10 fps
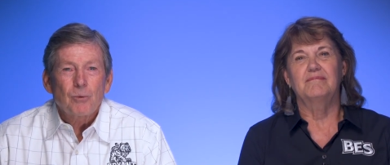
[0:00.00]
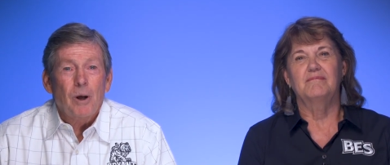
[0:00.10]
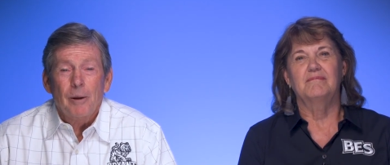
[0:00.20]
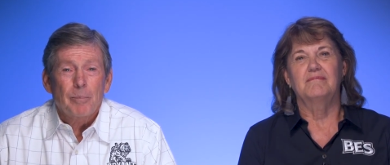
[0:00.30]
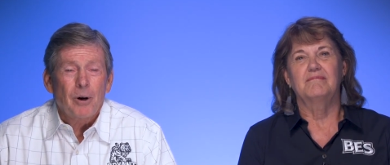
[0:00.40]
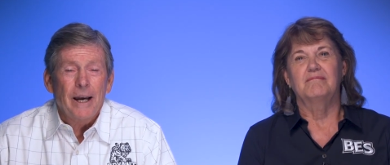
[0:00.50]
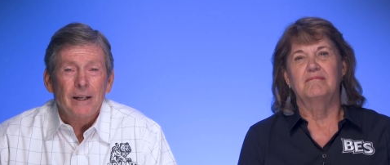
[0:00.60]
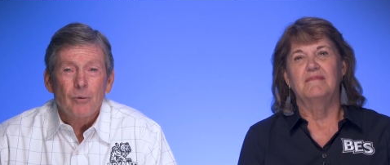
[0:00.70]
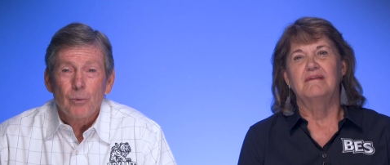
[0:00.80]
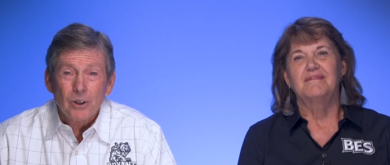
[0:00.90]
Speaker 1: while at Bryant,
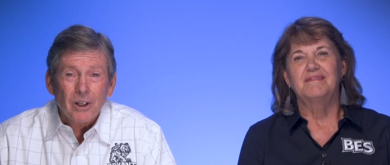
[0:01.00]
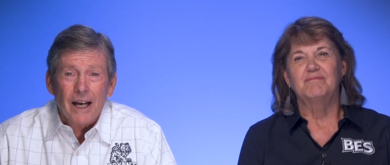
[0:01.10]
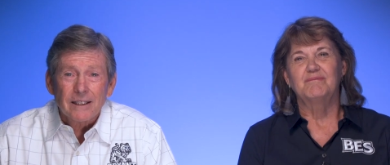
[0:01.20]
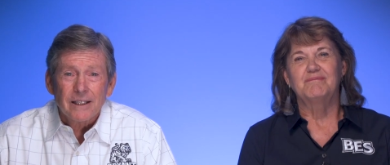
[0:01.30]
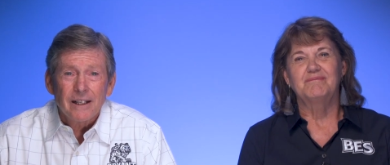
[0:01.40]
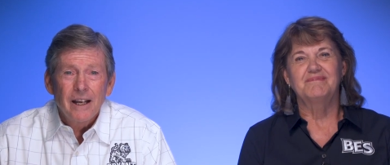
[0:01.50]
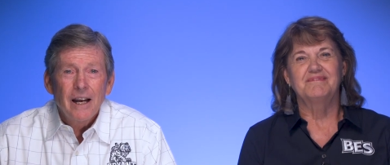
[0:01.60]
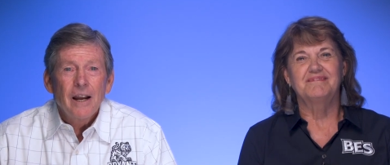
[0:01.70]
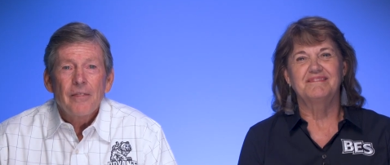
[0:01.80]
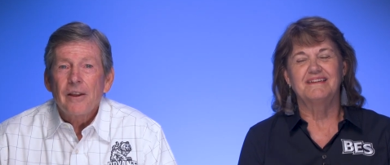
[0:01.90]
realizing
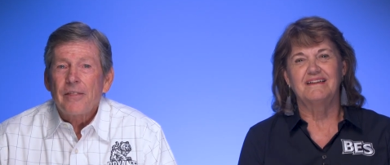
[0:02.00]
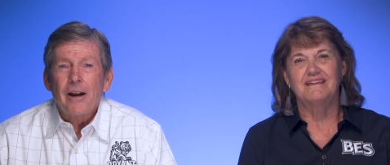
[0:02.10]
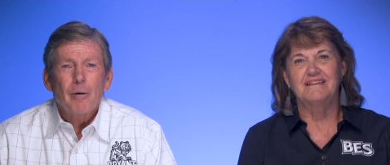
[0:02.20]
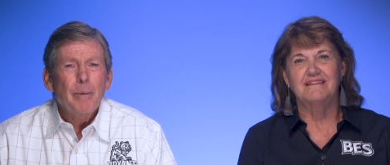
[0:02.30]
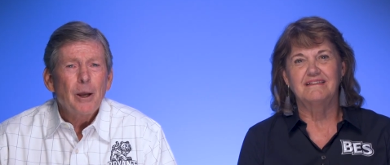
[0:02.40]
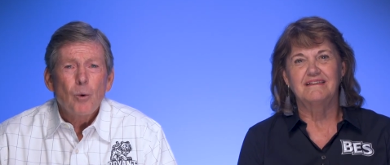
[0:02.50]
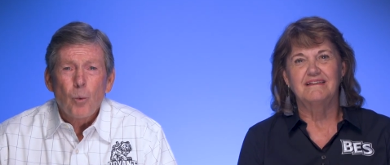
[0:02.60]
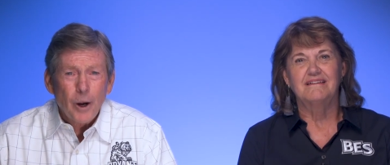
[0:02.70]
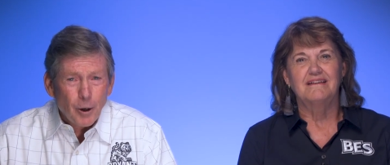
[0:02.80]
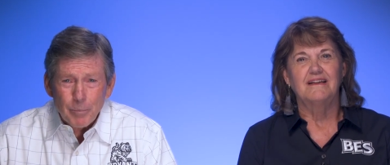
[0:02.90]
that they are being
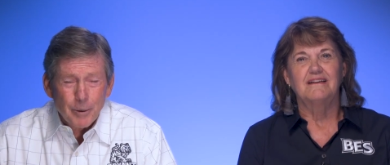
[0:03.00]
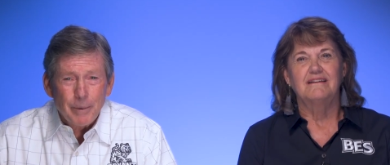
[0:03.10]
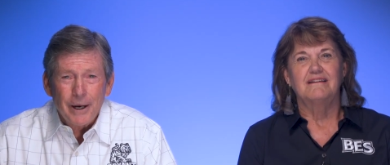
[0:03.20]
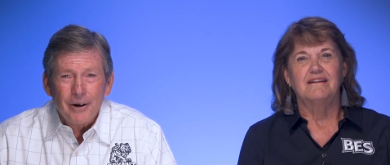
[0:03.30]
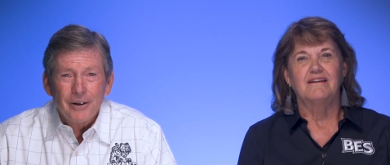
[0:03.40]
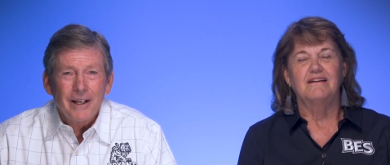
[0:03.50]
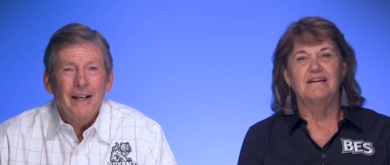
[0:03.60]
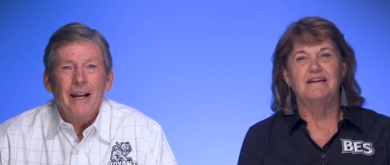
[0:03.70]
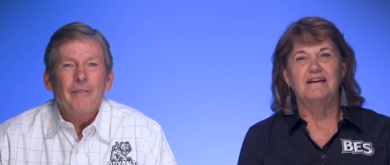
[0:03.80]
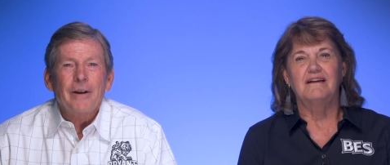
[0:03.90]
well prepared in
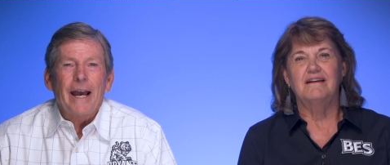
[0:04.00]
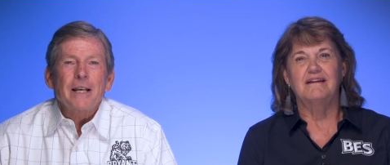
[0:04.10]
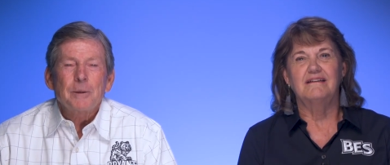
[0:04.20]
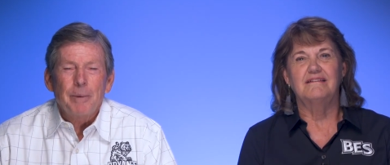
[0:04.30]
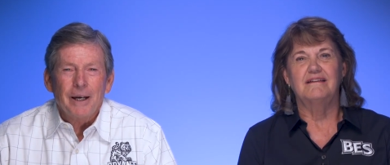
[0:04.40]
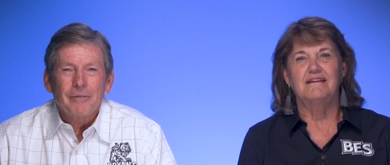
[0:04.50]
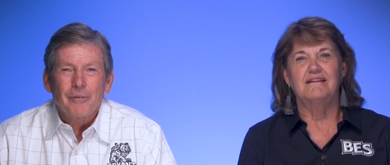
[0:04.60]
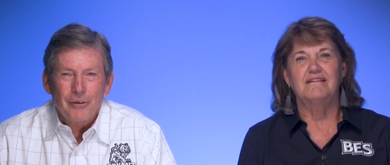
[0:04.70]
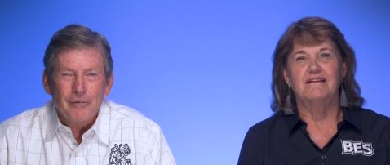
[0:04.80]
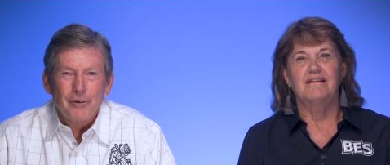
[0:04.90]
every aspect for
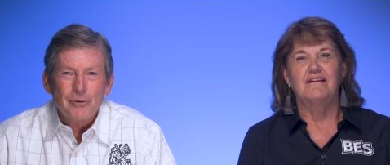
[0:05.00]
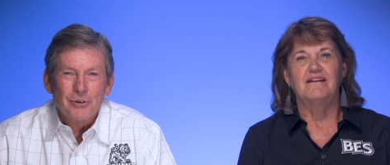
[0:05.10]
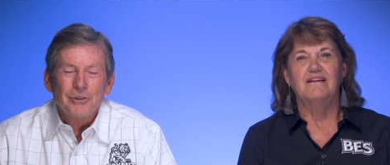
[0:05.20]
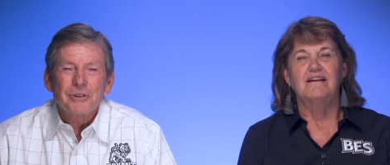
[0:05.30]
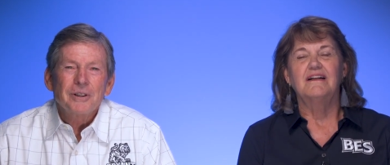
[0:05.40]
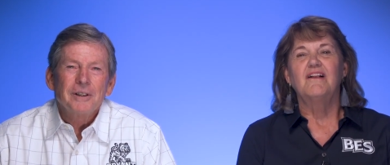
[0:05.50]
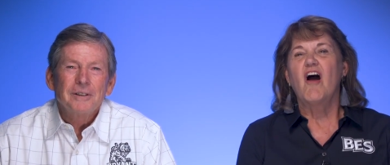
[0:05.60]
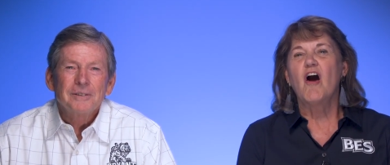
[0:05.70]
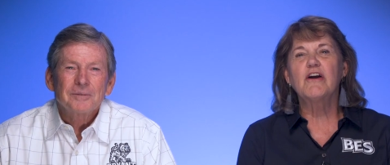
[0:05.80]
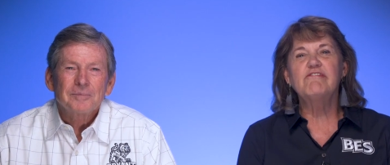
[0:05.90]
their futures.
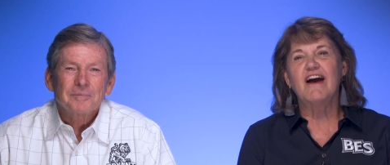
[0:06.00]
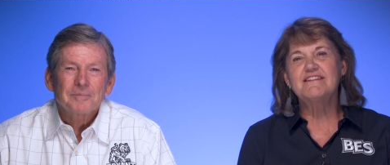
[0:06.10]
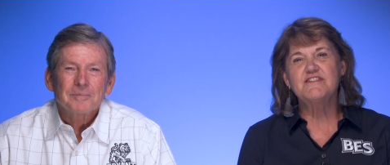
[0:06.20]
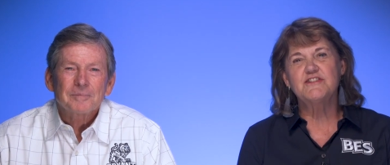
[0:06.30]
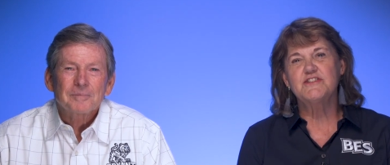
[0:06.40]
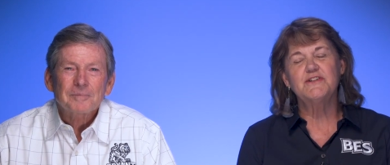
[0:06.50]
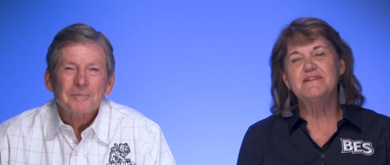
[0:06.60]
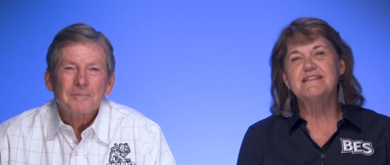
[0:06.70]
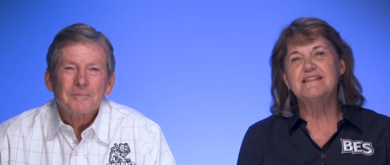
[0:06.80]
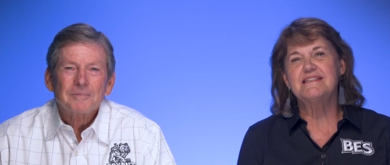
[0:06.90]
Speaker 2: Our advice to
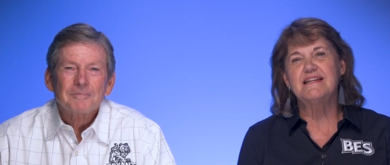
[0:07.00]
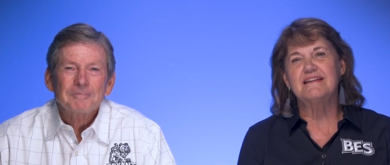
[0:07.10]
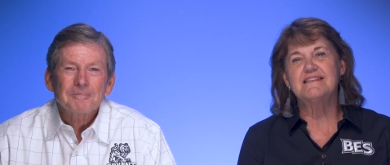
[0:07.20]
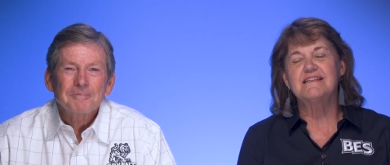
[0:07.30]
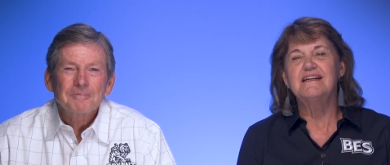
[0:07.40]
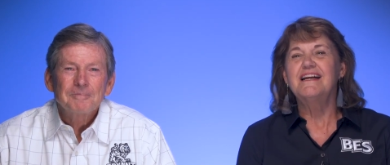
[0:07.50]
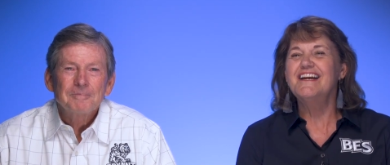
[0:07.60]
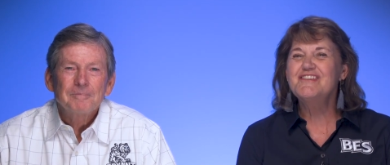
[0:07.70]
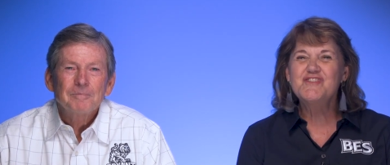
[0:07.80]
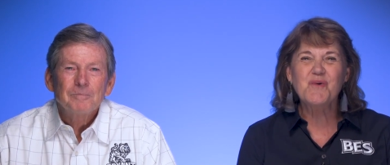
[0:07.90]
students is this
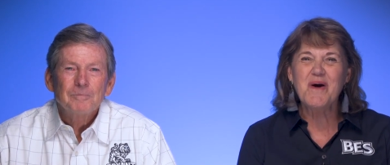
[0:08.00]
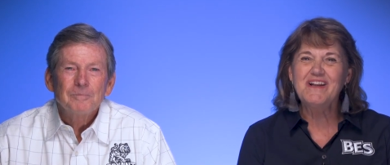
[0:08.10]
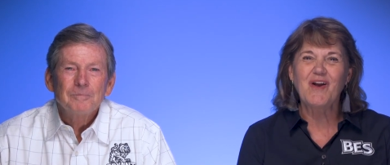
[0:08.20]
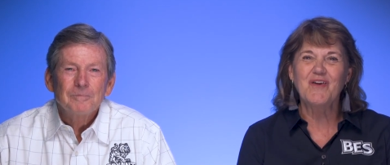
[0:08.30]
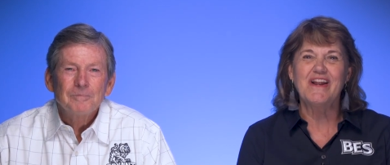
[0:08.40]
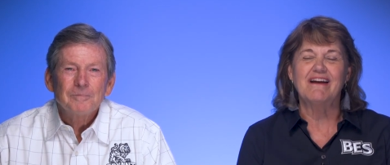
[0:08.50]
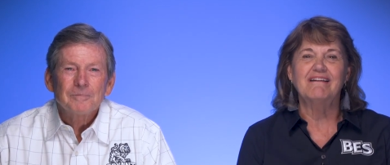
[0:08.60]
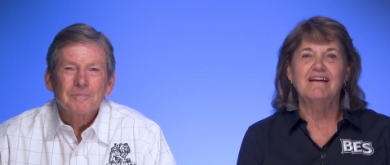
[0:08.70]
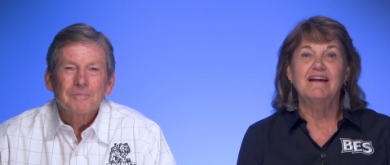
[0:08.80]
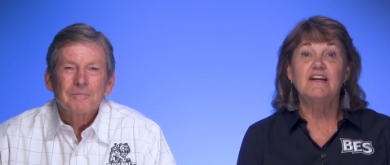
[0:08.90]
enjoy learning,
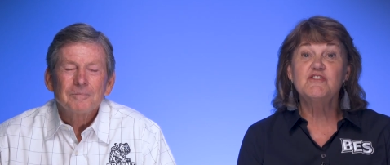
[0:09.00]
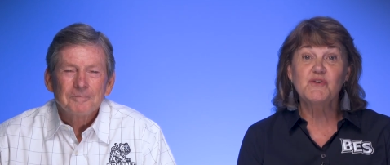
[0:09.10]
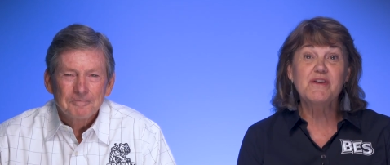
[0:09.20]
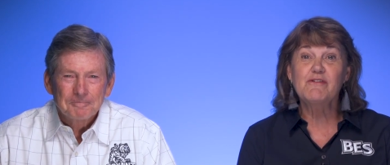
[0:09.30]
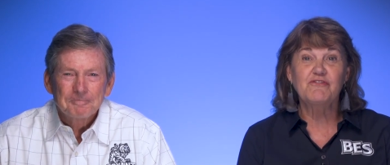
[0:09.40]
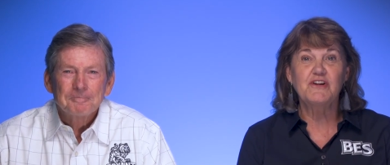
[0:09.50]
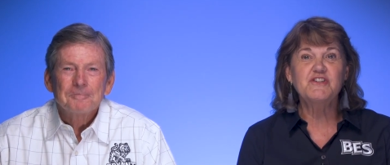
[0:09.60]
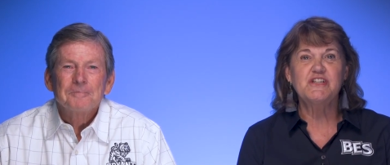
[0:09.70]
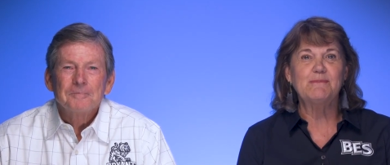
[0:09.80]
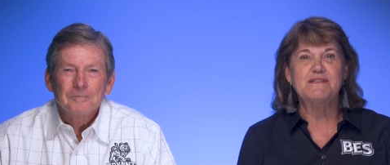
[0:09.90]
enjoy the
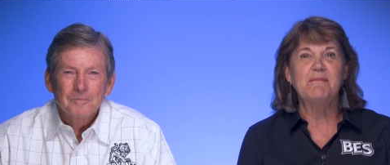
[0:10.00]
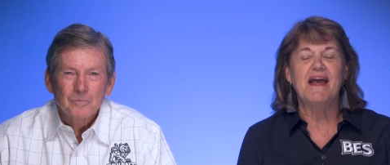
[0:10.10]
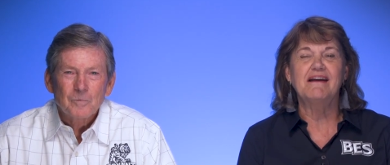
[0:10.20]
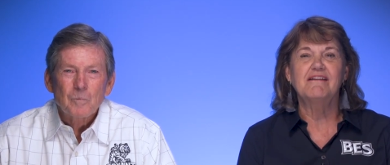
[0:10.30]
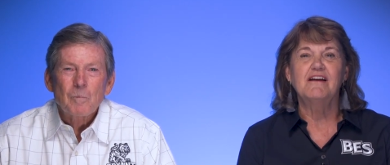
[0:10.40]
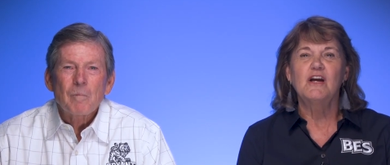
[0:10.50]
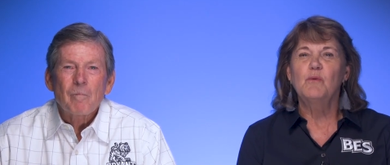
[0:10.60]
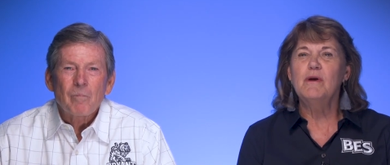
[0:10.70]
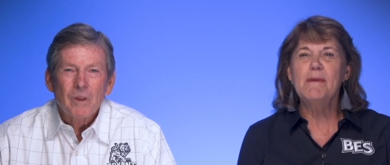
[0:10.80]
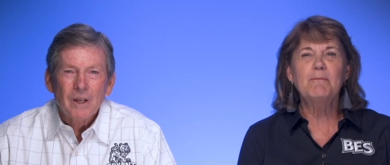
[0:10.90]
friendships made.
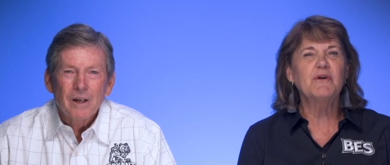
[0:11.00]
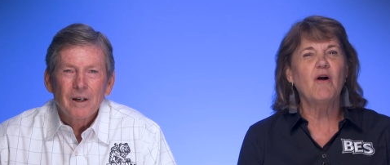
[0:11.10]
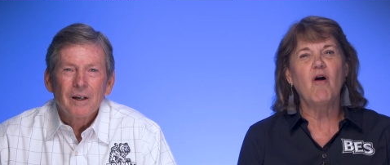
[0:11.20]
Remember to